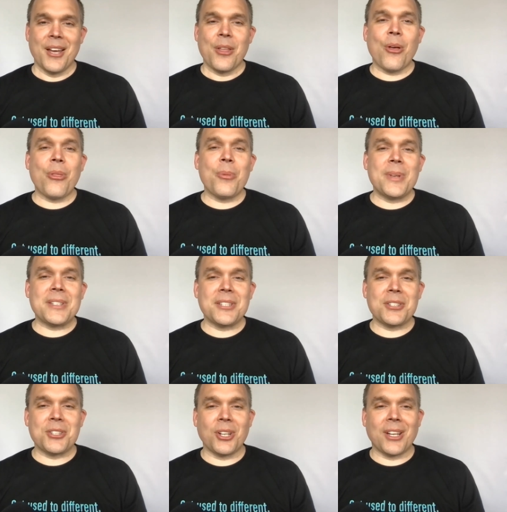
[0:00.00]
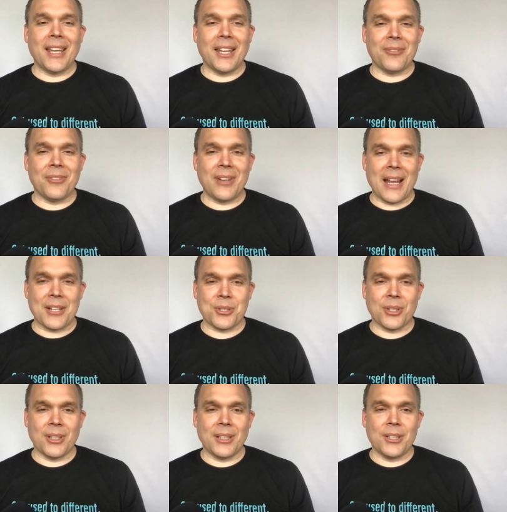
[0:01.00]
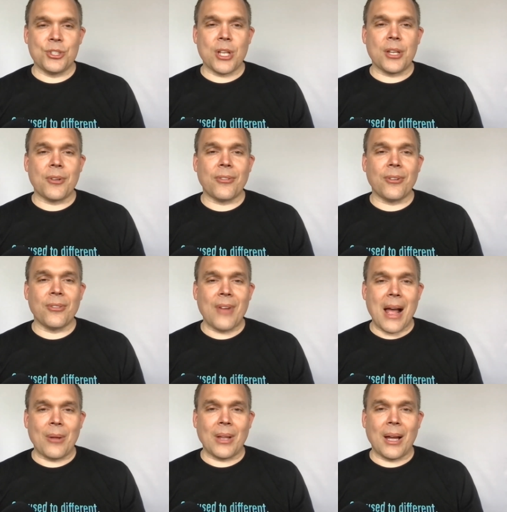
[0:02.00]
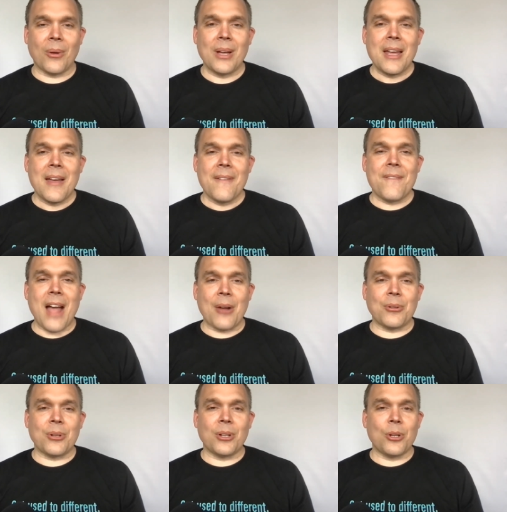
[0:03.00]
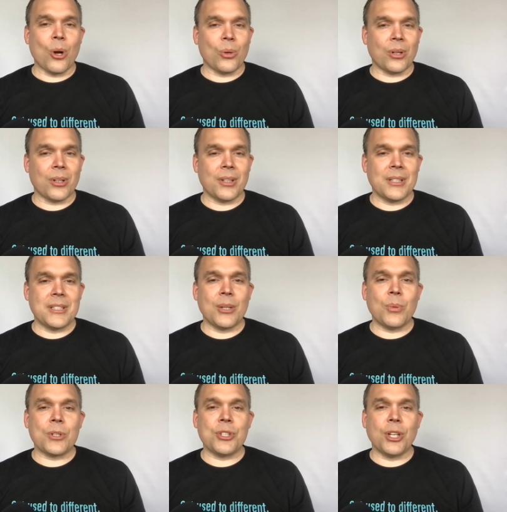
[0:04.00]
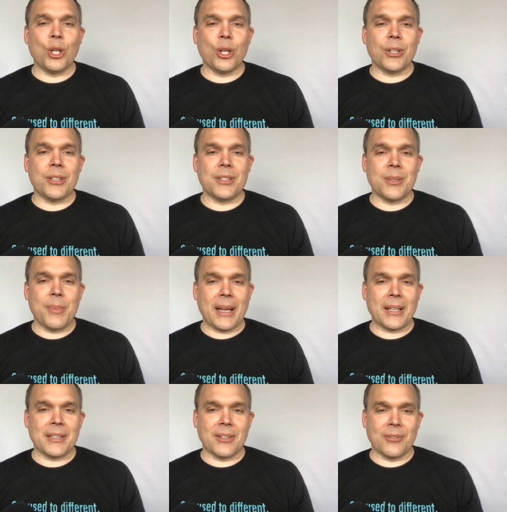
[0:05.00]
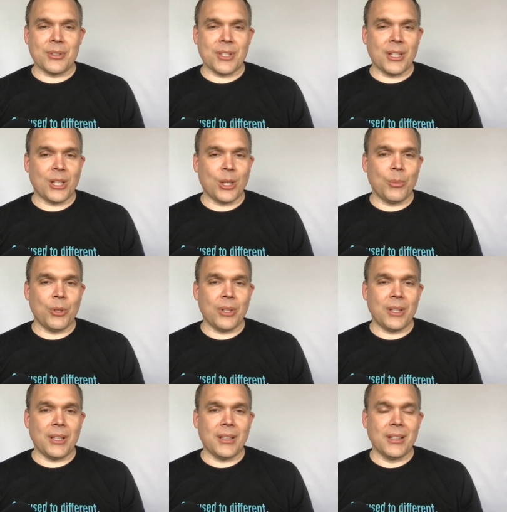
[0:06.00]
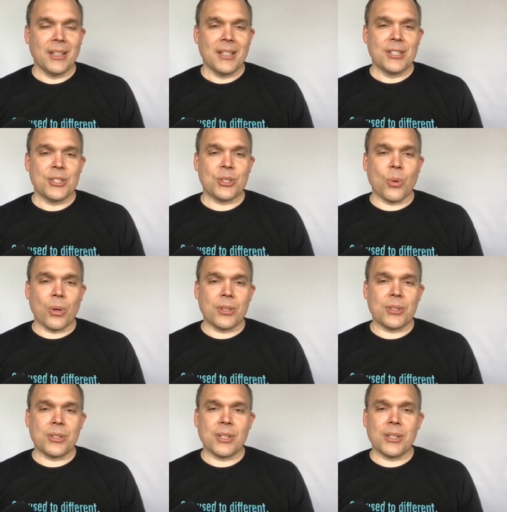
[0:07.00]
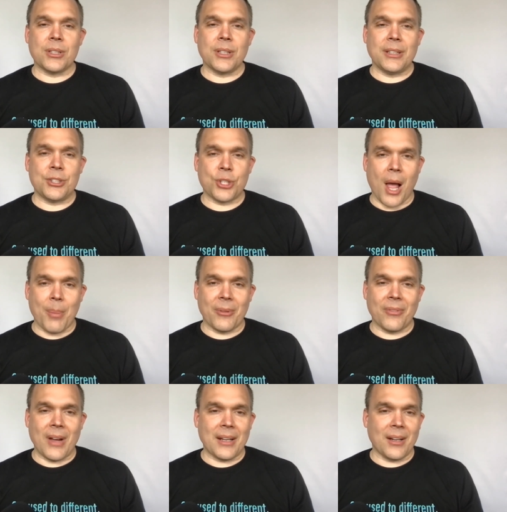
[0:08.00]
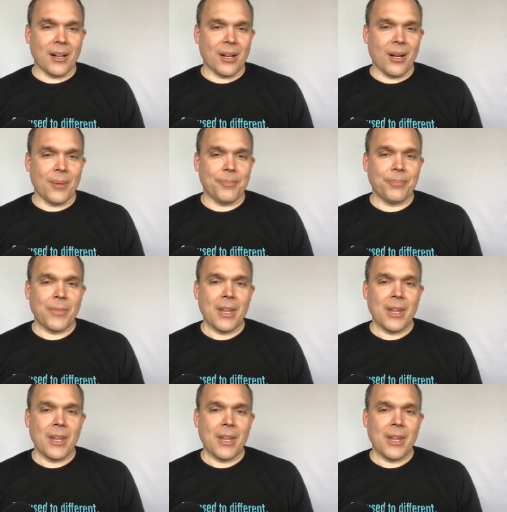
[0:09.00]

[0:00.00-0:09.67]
Though the business took a hit financially, Jennifer Fowlow, founder and owner, did what she could to make a difference in the community. Source Shopify.com.